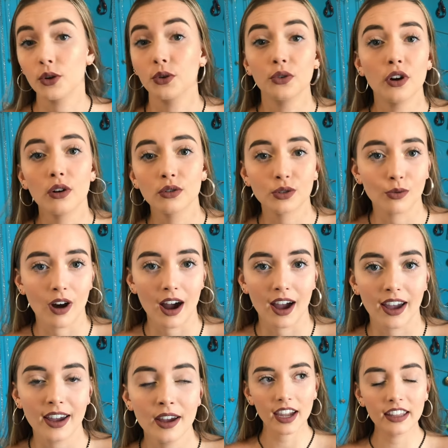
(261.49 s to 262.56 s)
Who knows
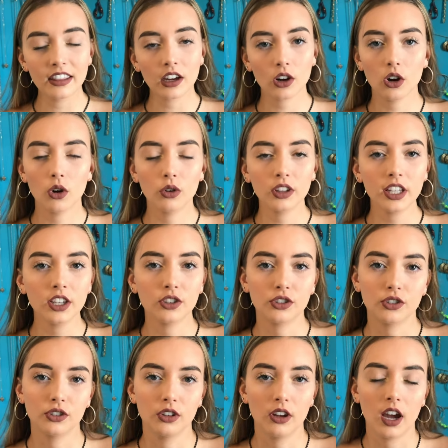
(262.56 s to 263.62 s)
why? And there are only
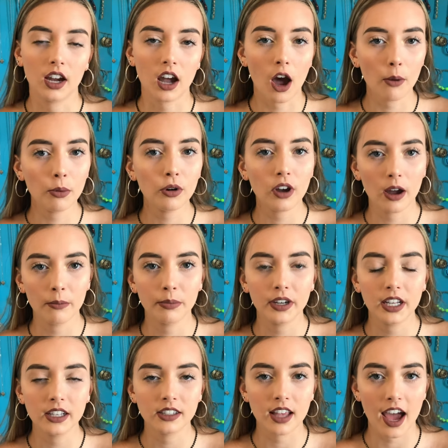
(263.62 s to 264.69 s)
a couple
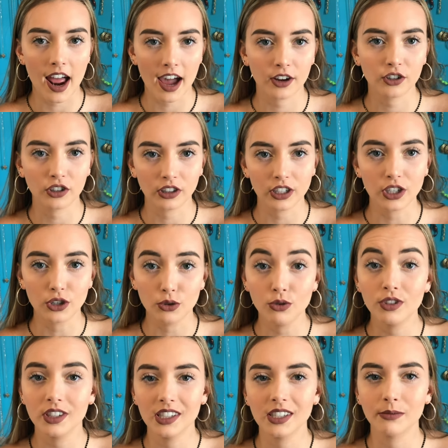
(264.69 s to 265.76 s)
companies that actually
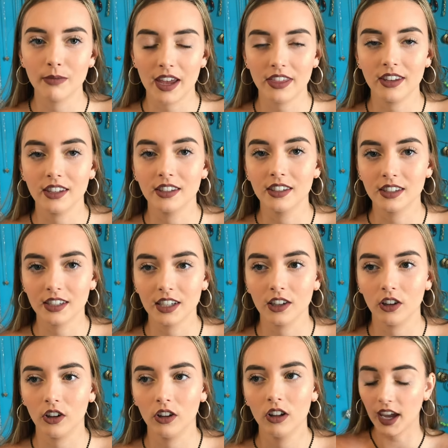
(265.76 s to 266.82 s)
use this method
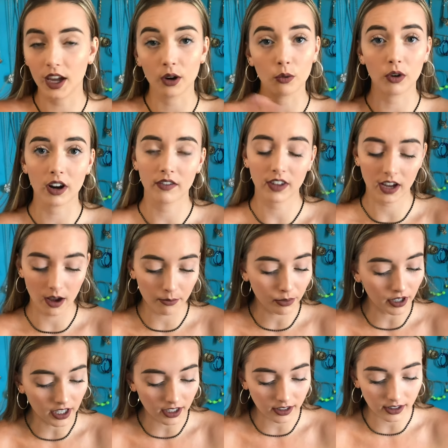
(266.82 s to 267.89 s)
still, and one of the
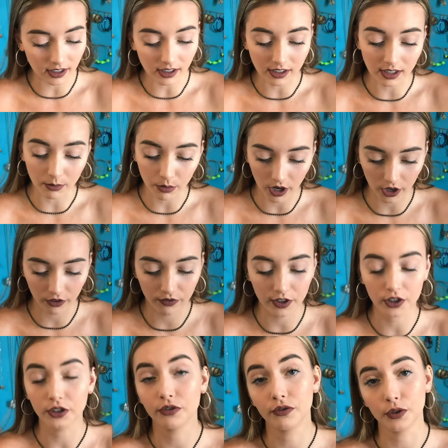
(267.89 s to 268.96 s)
companies is the
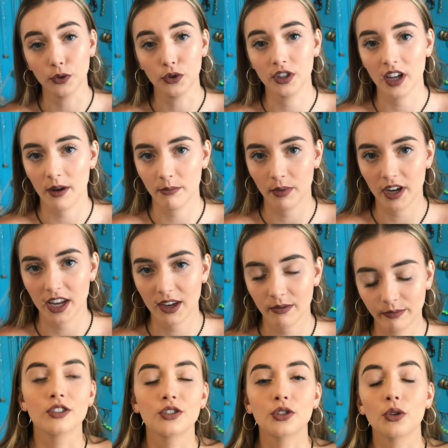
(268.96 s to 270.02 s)
Butterfield Foods Company.
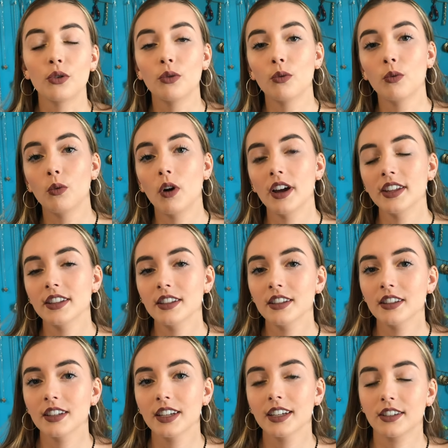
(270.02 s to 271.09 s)
So
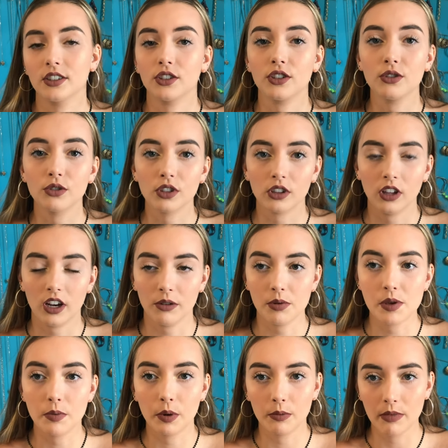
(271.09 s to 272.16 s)
one excuse a lot of
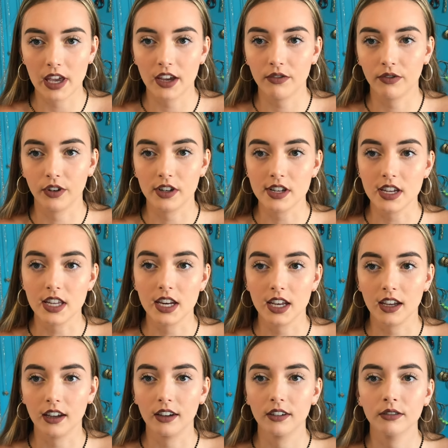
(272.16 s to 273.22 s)
people make for
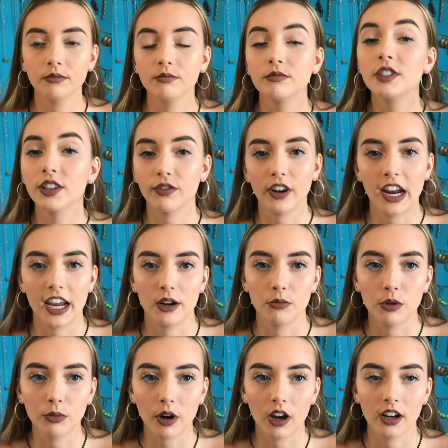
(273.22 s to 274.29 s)
eating different
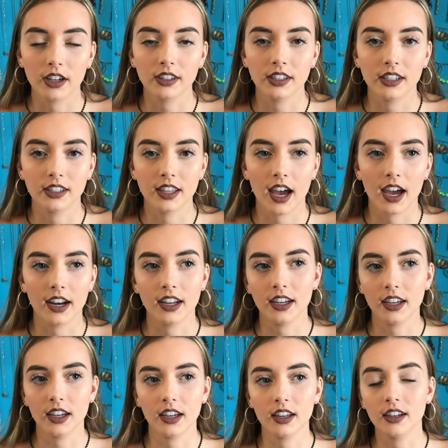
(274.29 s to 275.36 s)
animal products is that
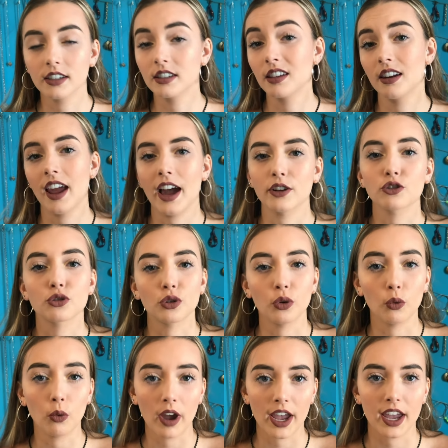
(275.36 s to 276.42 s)
it is the
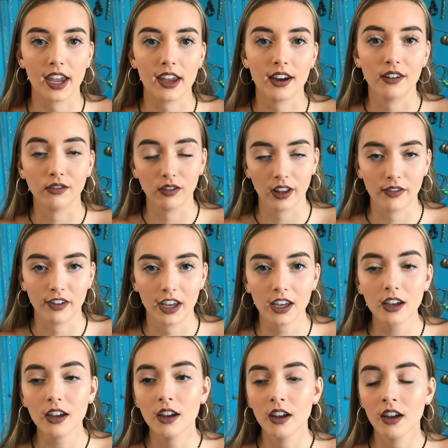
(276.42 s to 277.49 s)
natural way of
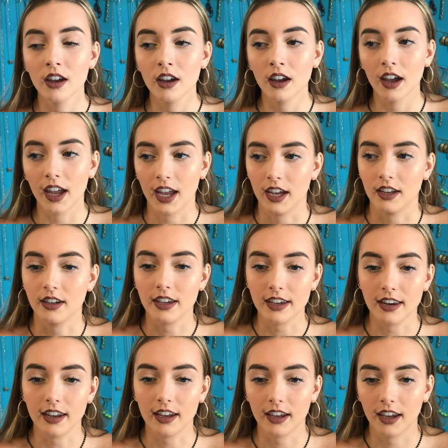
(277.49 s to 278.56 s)
living and
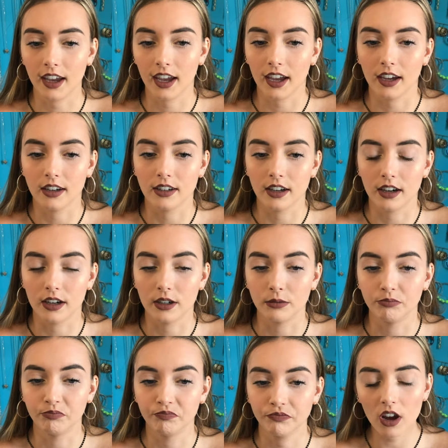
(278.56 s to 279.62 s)
eating, and
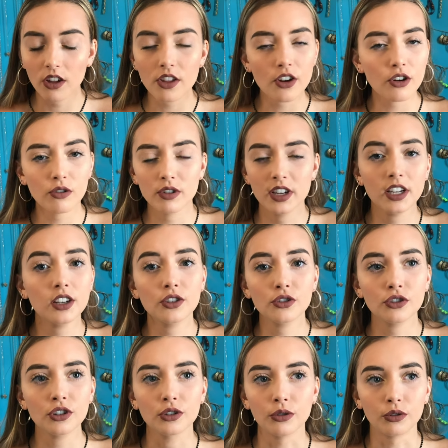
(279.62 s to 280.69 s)
although it
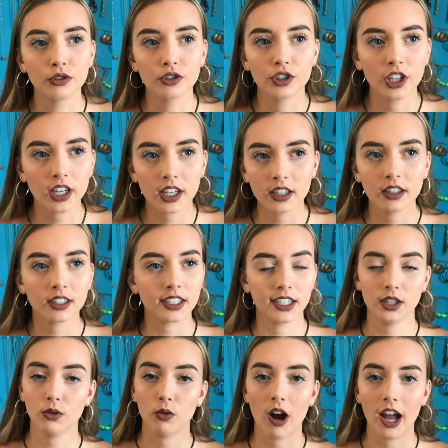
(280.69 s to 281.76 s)
is true, chickens
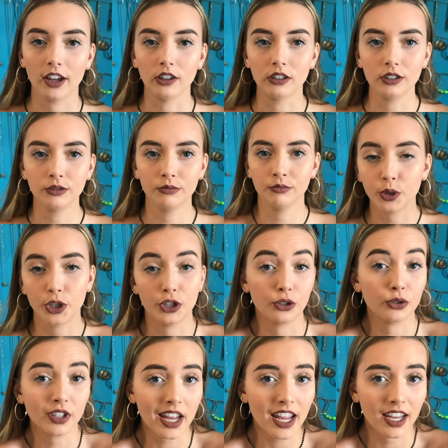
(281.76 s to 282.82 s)
in the wild
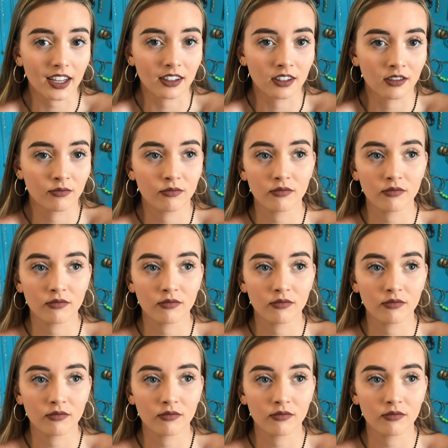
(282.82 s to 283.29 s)
produce eggs.